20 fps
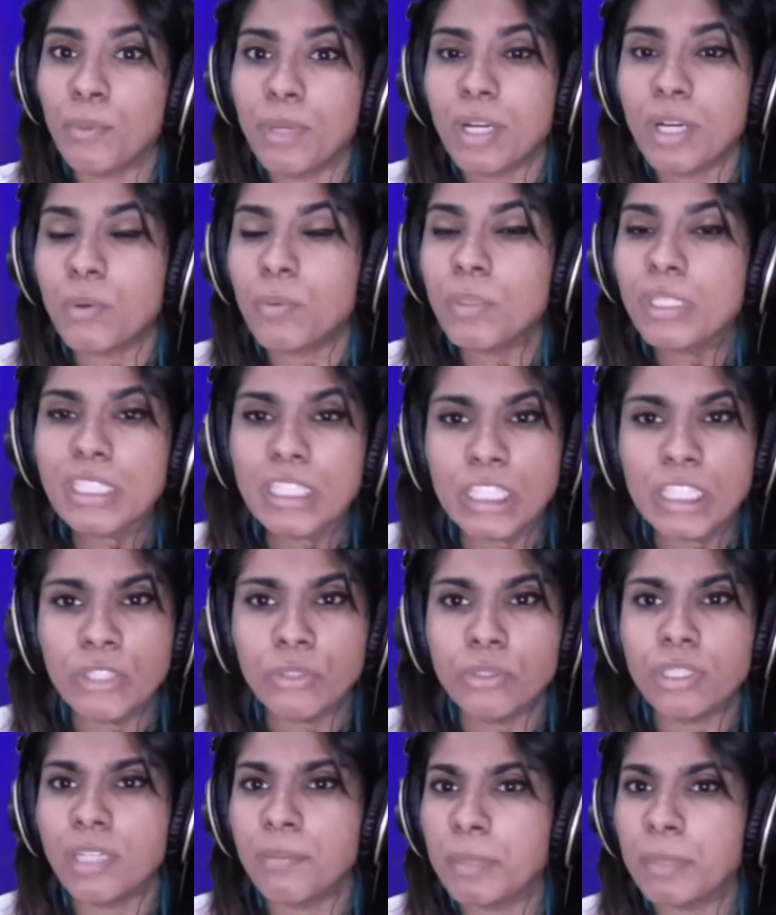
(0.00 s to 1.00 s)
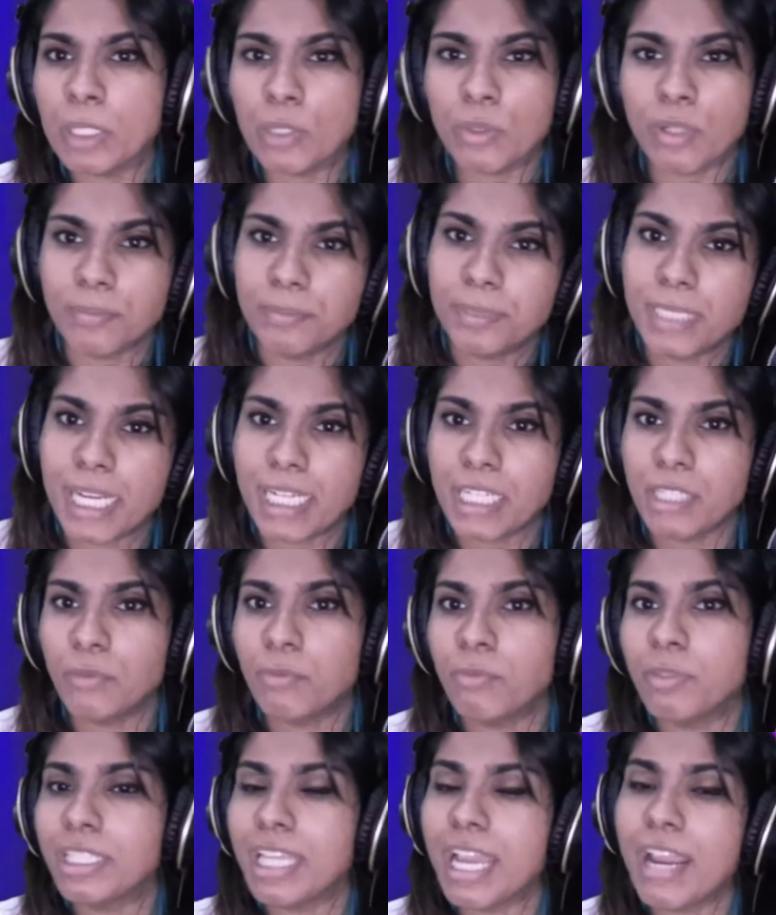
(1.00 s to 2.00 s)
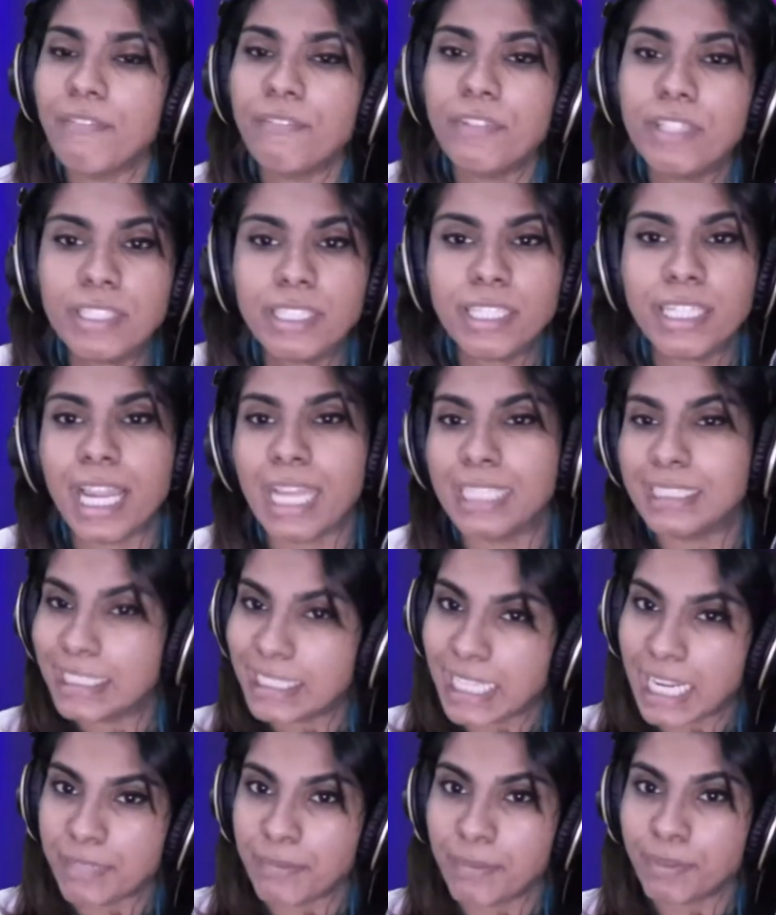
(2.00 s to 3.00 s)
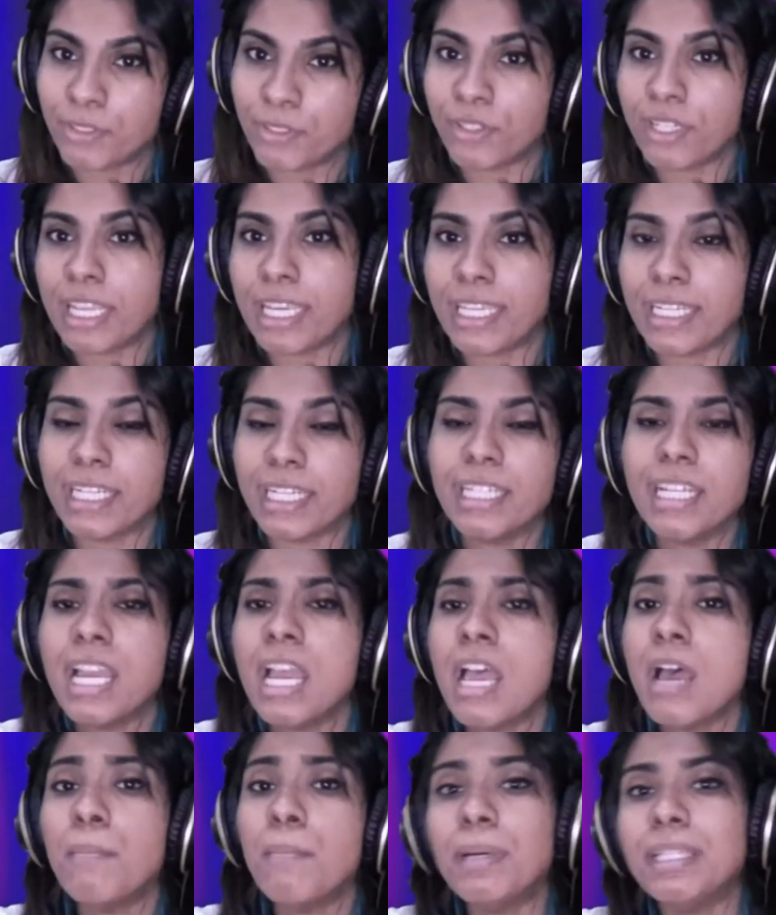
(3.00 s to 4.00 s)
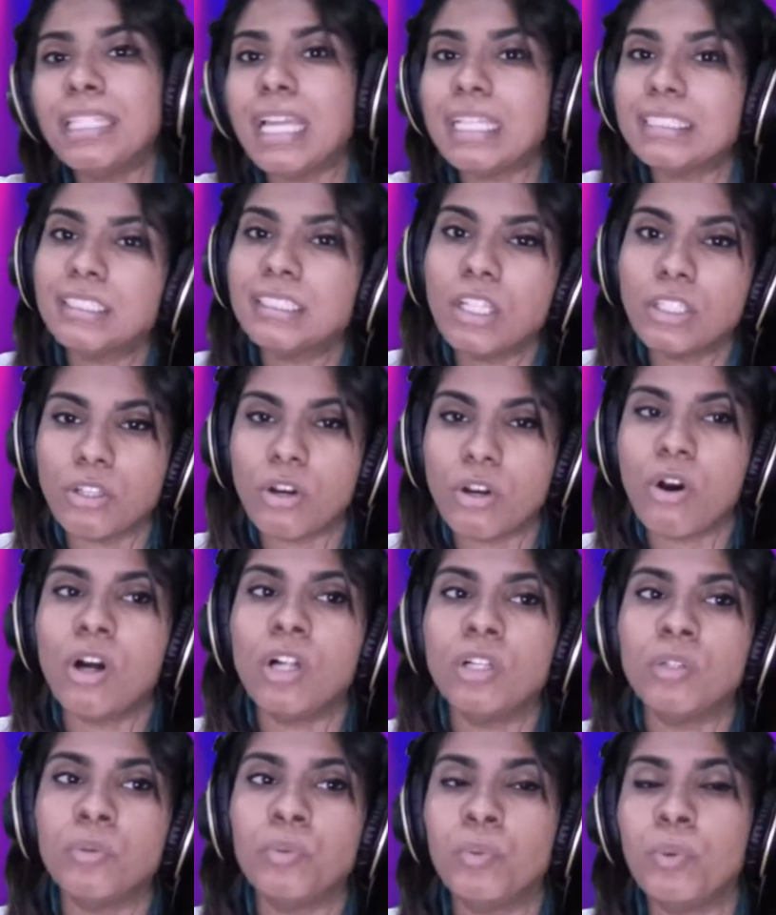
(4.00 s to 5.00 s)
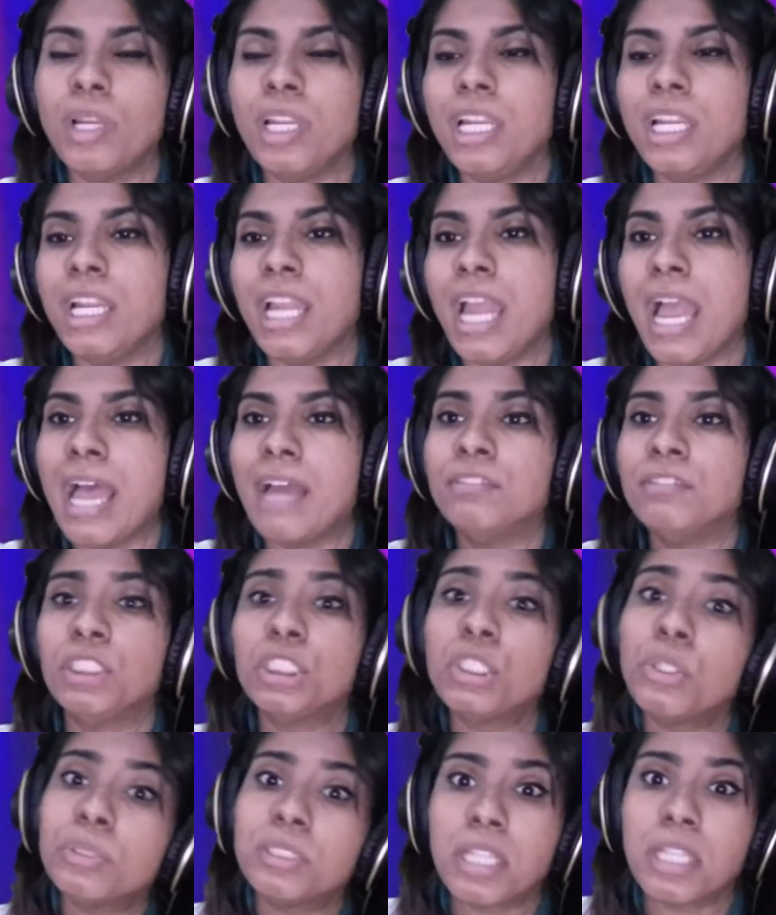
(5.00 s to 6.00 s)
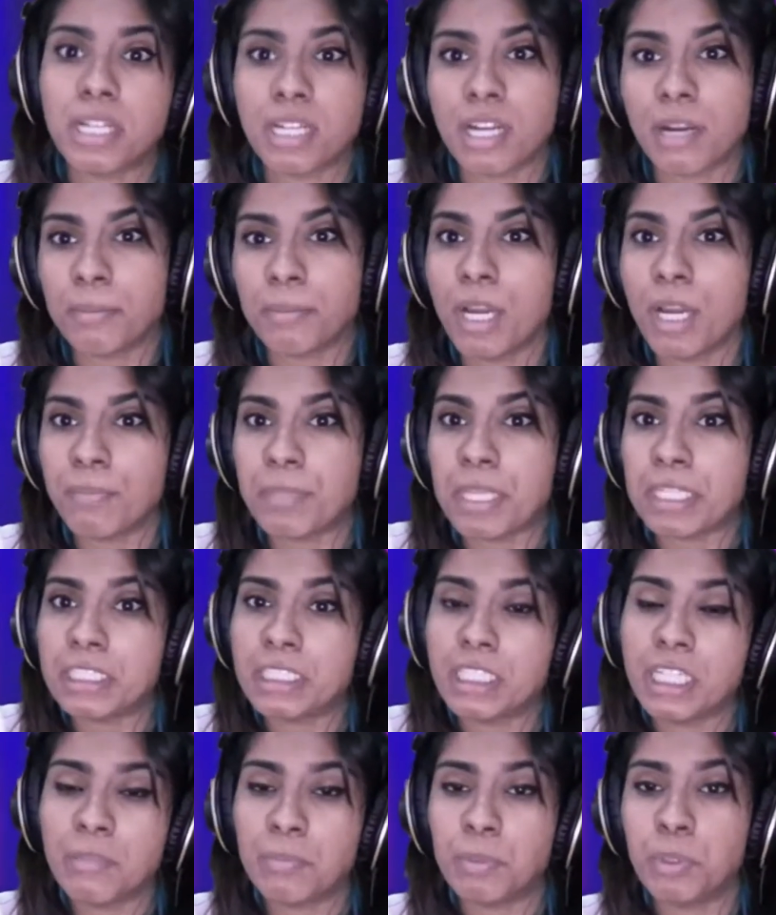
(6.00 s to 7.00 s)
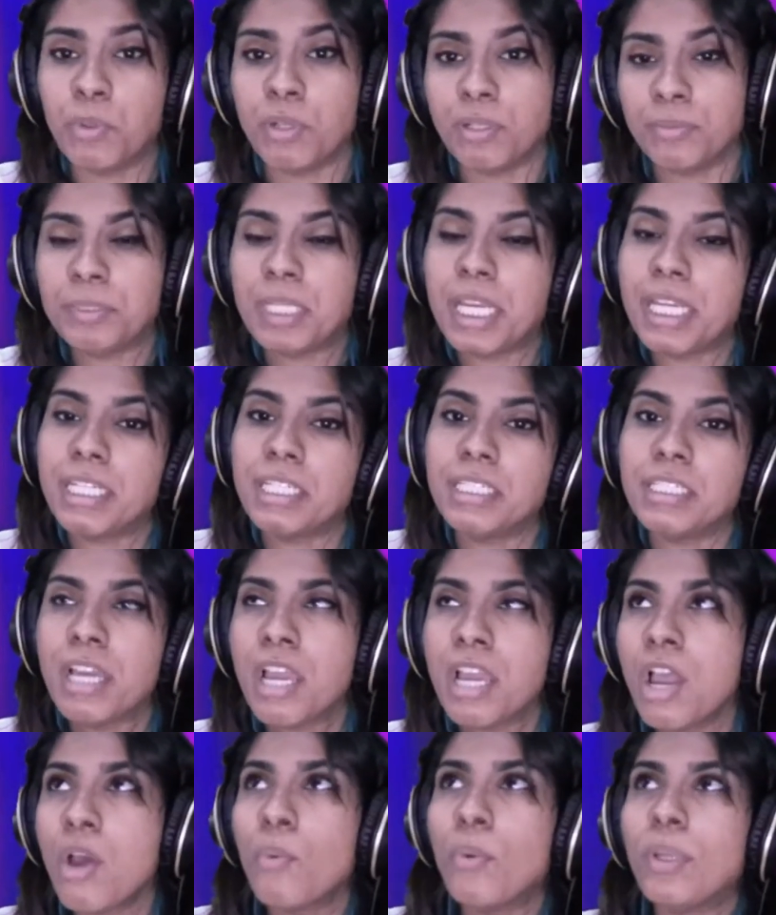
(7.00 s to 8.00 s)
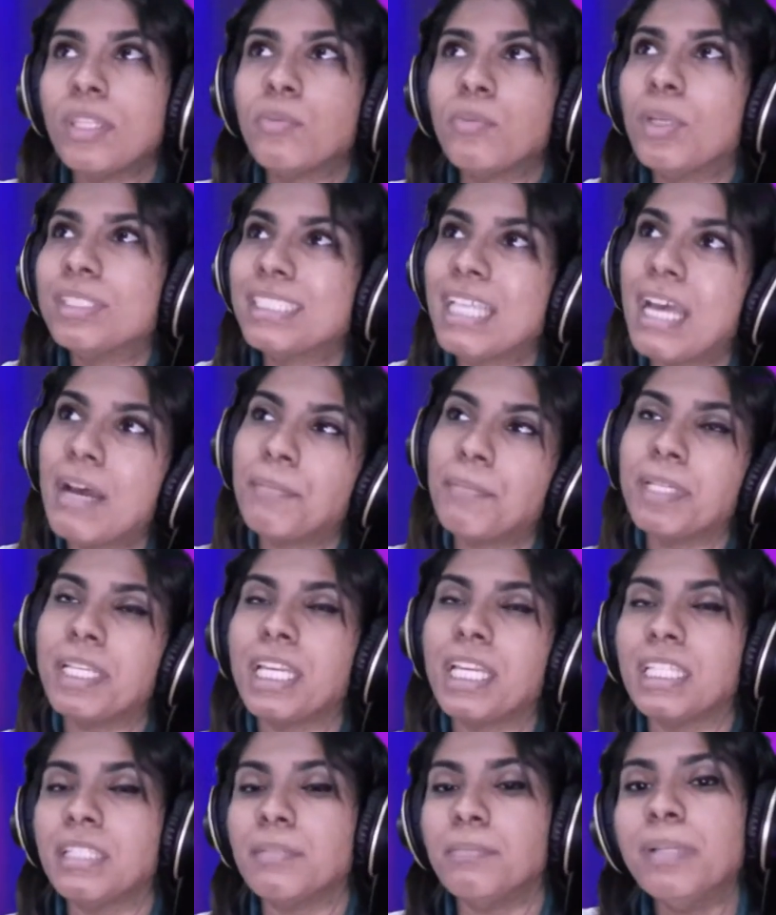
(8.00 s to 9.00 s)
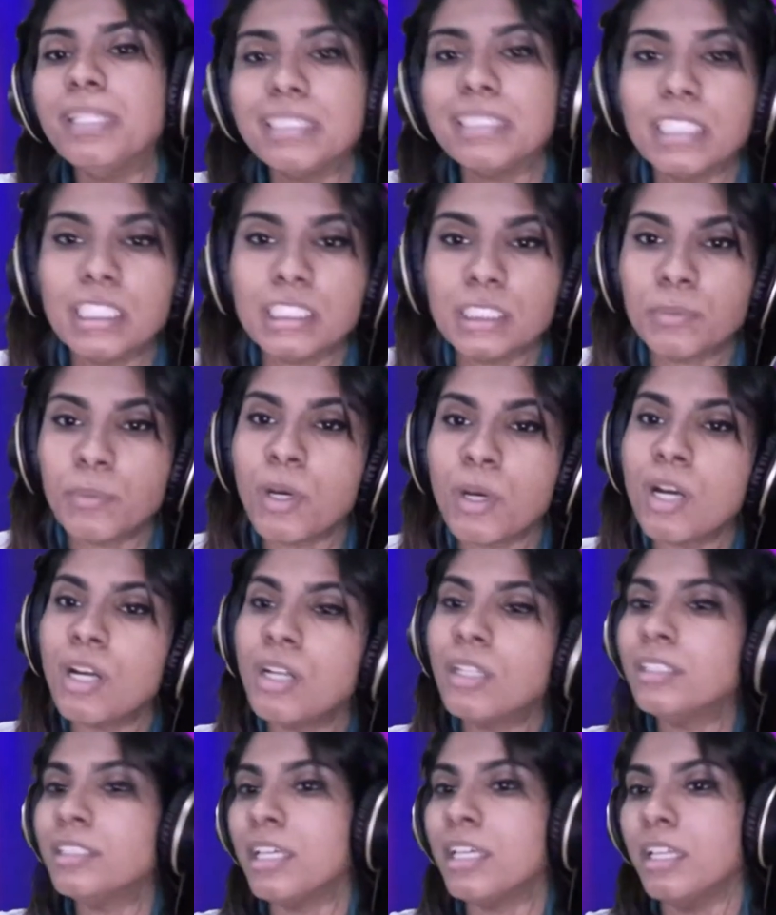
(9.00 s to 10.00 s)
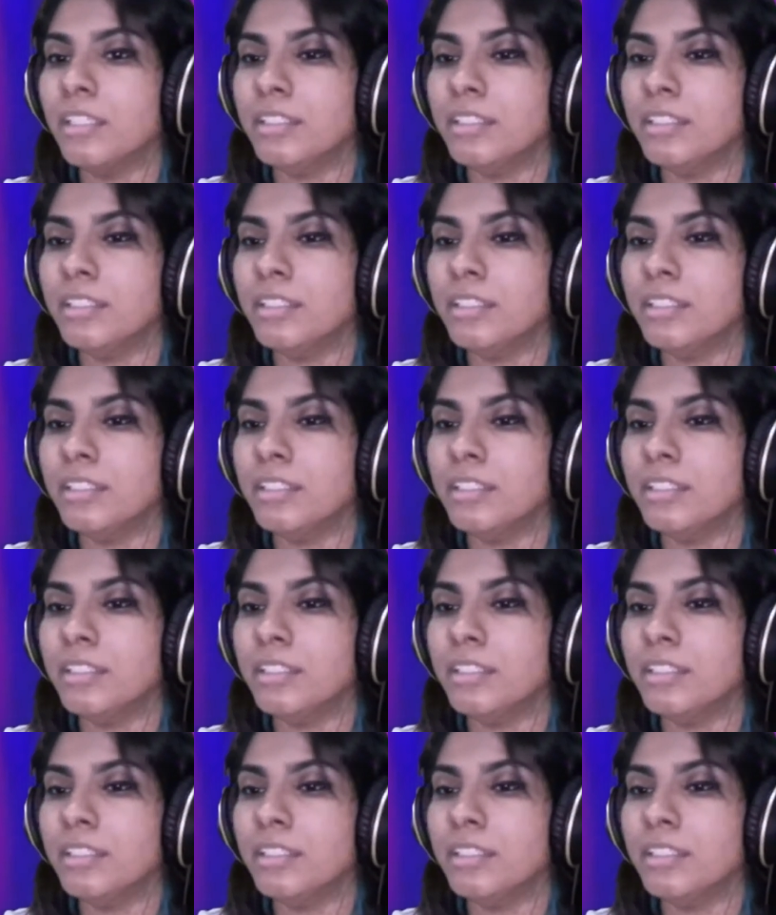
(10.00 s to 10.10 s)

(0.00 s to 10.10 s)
we're with you, keeping you updated with everything entertainment related. But that's not all. We have shows that are coming up that will keep you updated with what's happening in the business world,